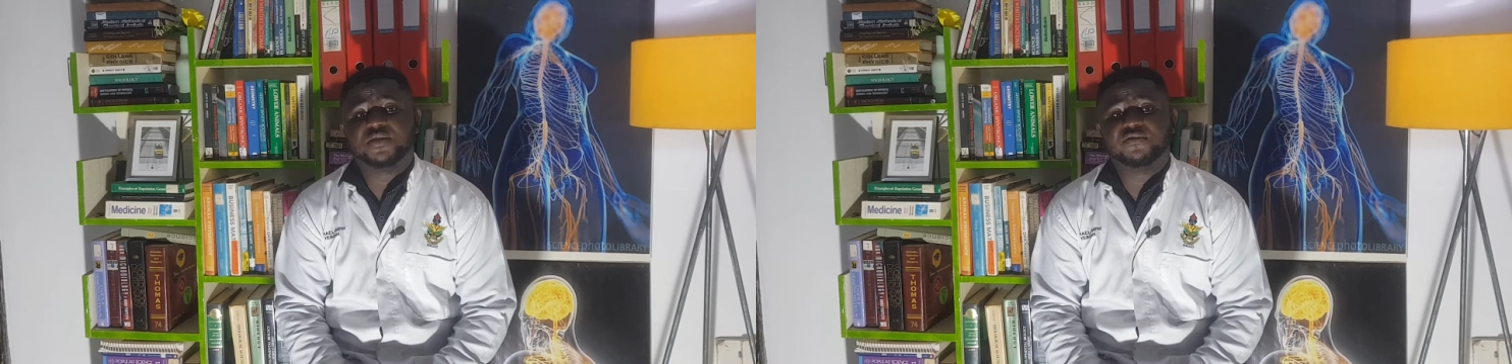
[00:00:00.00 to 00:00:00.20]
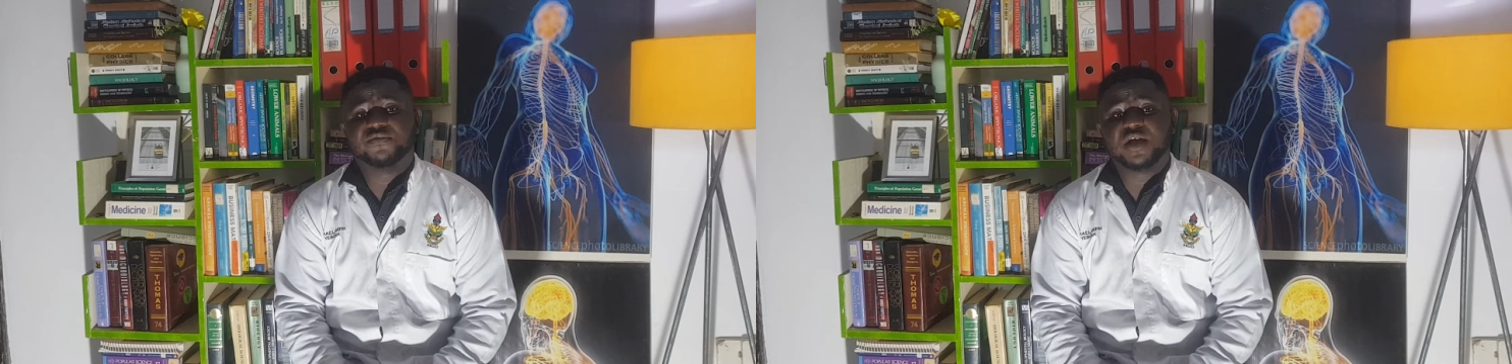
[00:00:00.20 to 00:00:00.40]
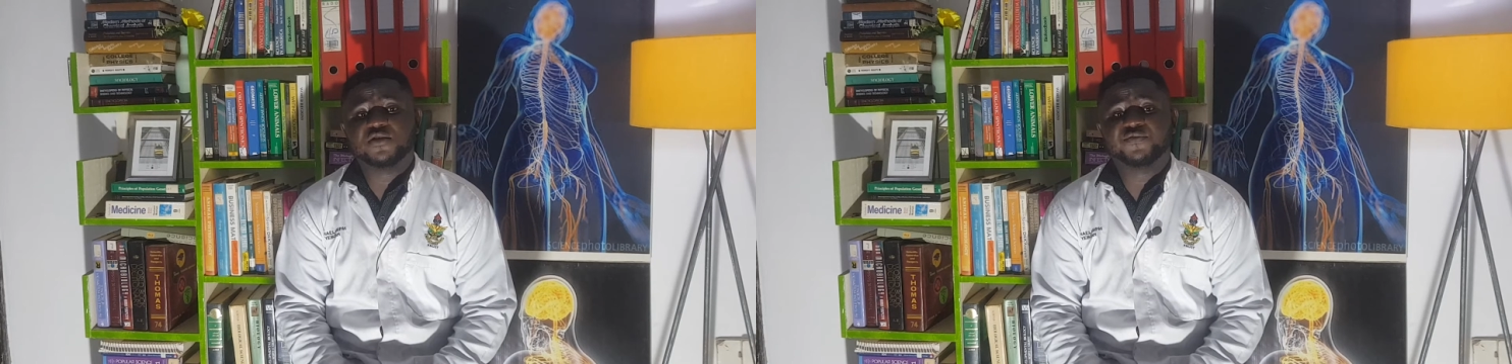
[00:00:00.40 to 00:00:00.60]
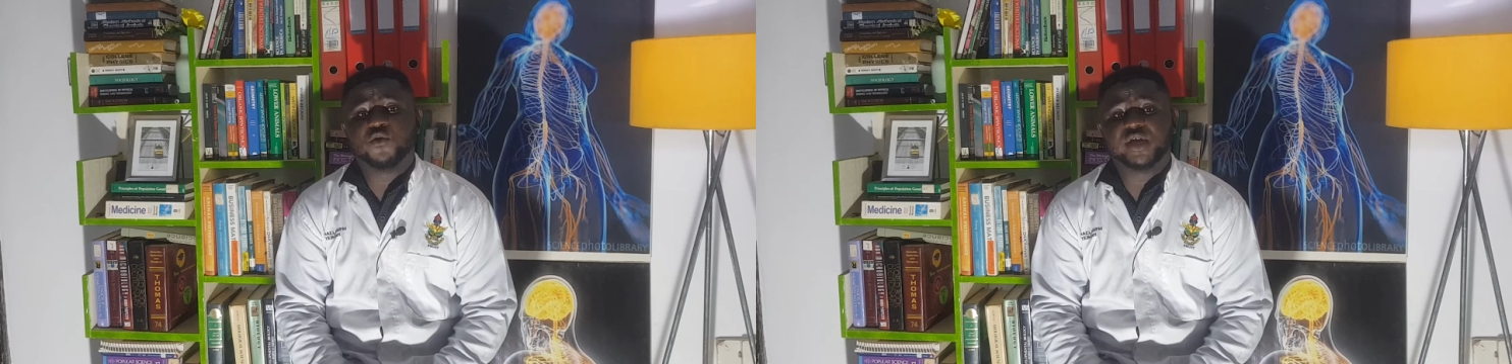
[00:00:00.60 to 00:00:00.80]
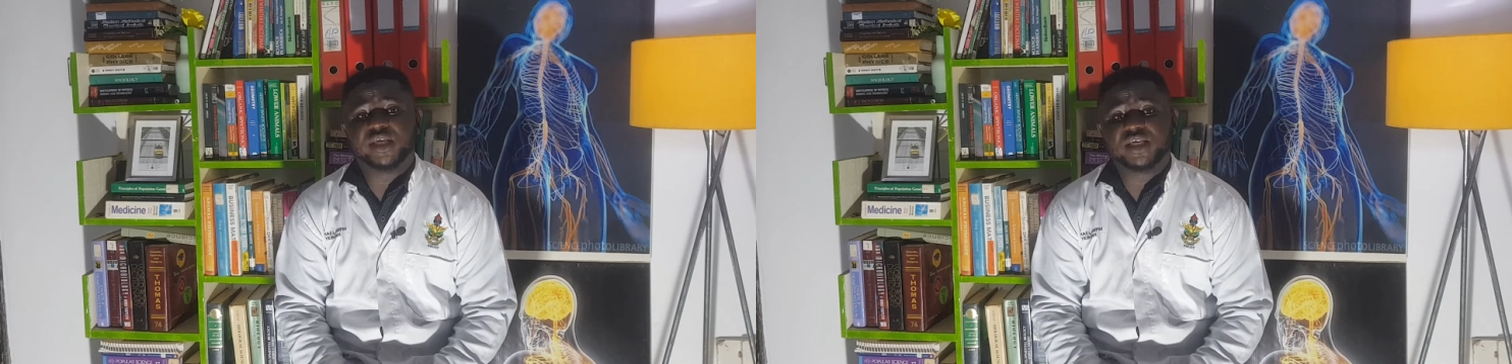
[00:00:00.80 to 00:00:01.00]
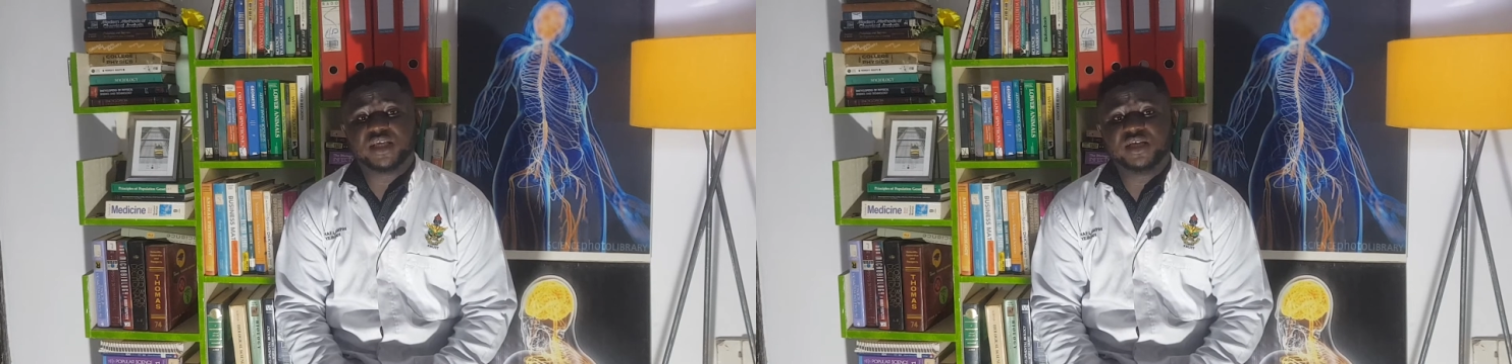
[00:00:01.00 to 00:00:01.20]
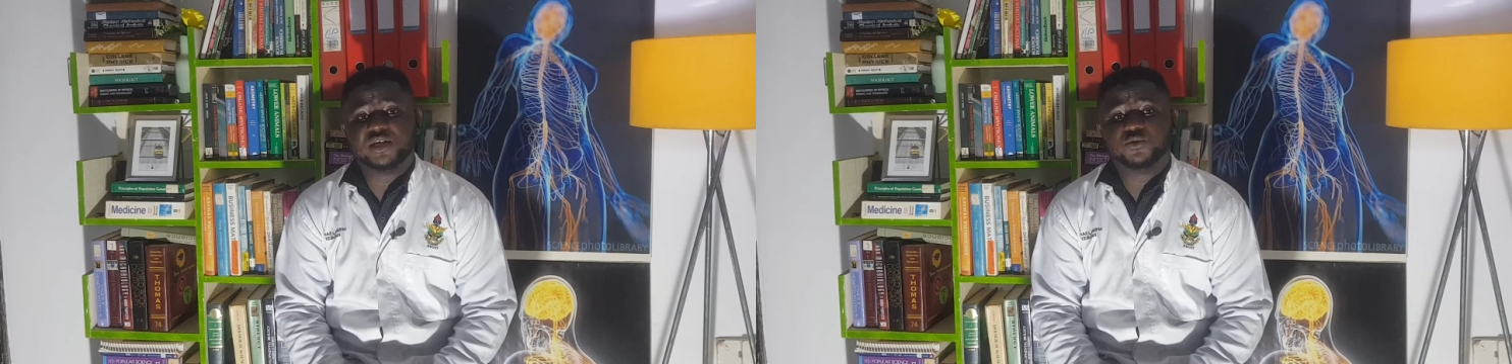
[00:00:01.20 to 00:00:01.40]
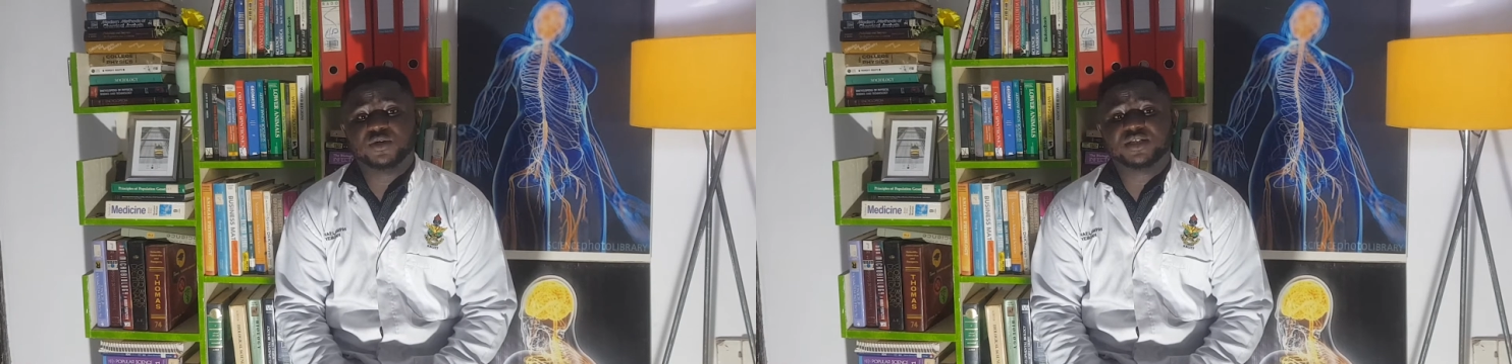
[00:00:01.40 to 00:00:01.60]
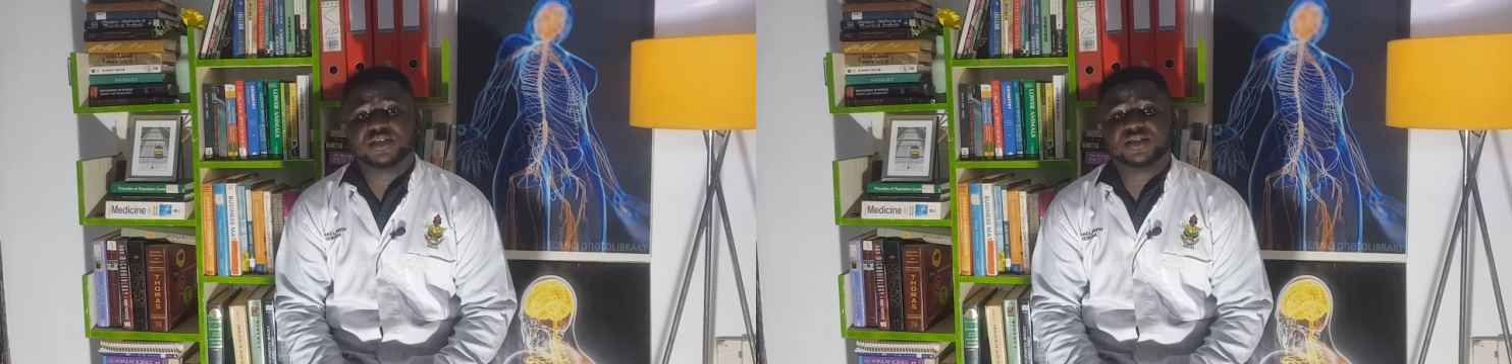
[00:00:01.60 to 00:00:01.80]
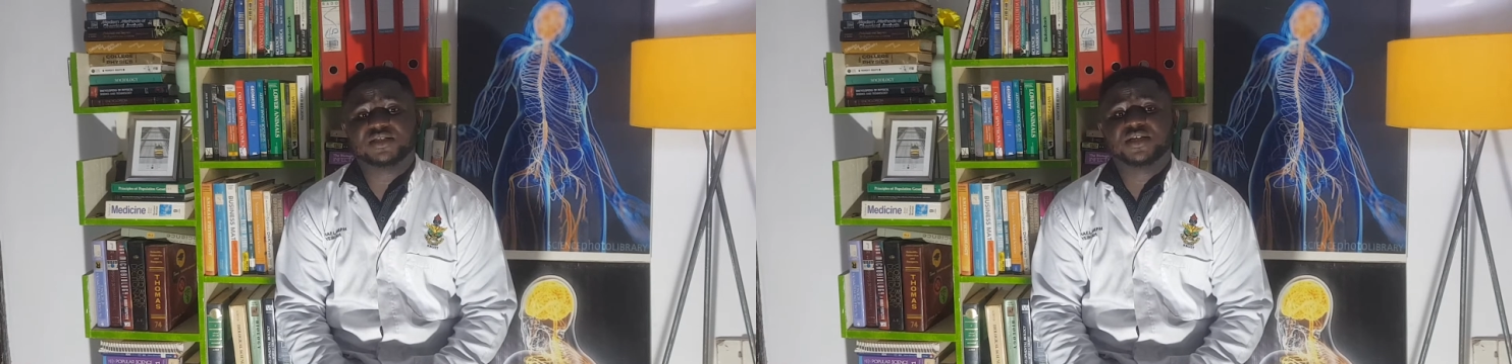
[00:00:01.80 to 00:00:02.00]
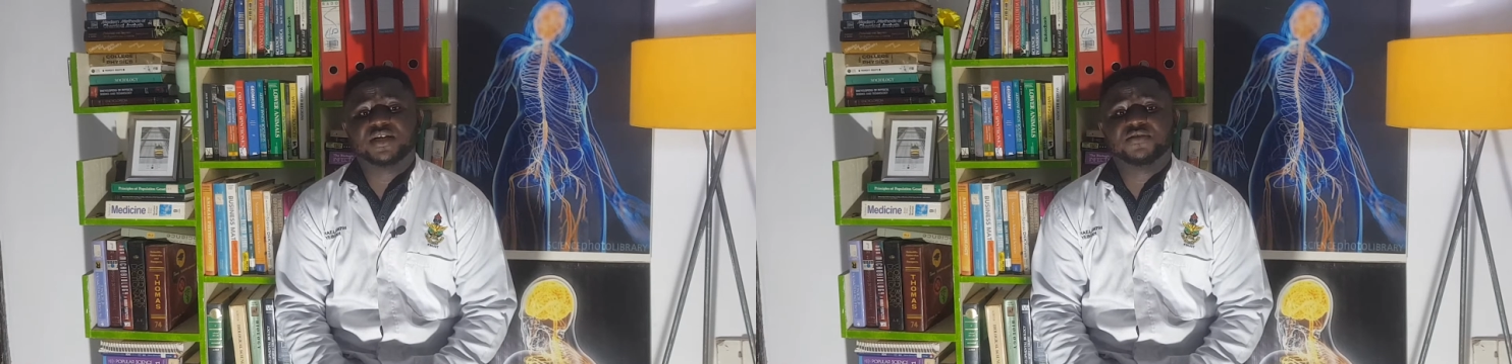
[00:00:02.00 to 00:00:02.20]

the value for E, which is